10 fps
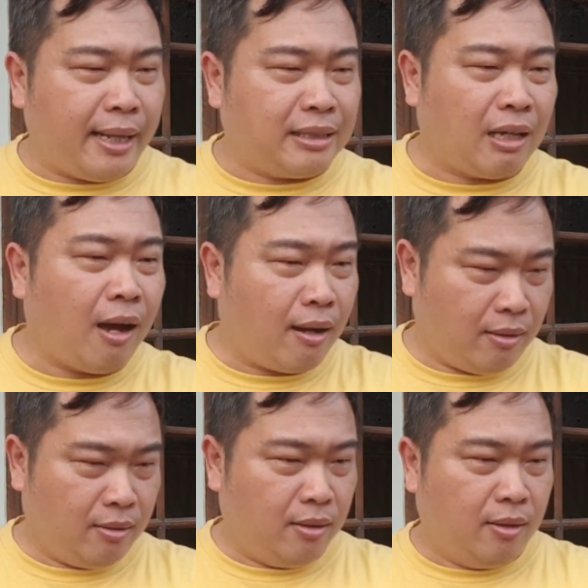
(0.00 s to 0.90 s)
it's
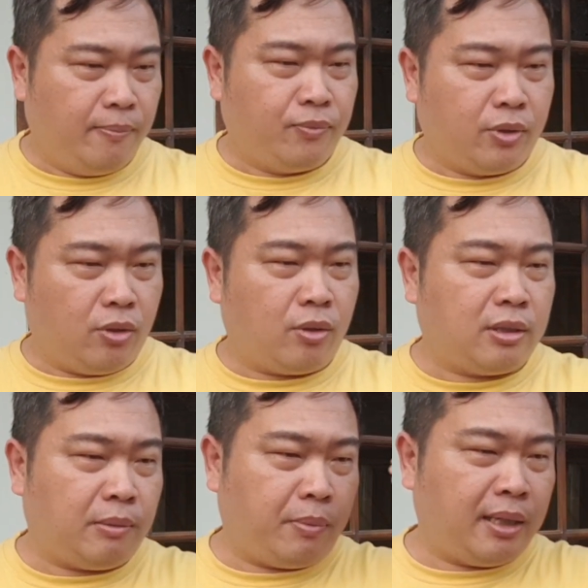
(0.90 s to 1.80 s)
hot. Your
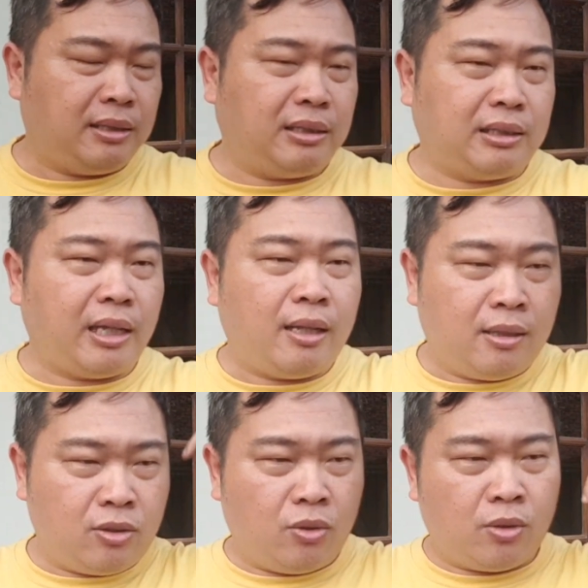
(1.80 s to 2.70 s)
brain
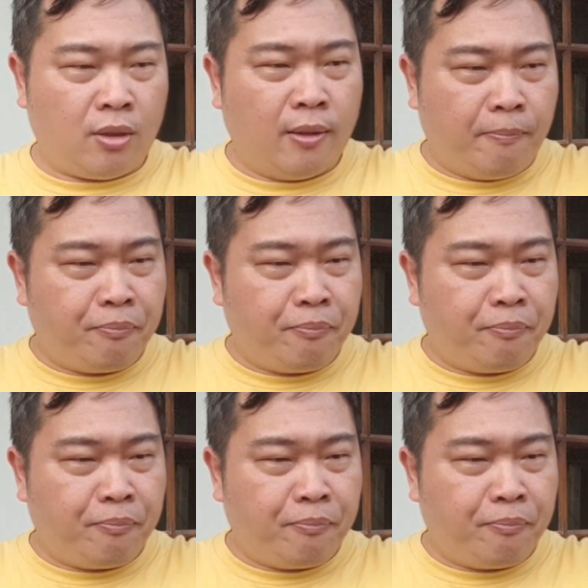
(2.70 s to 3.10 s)
tells your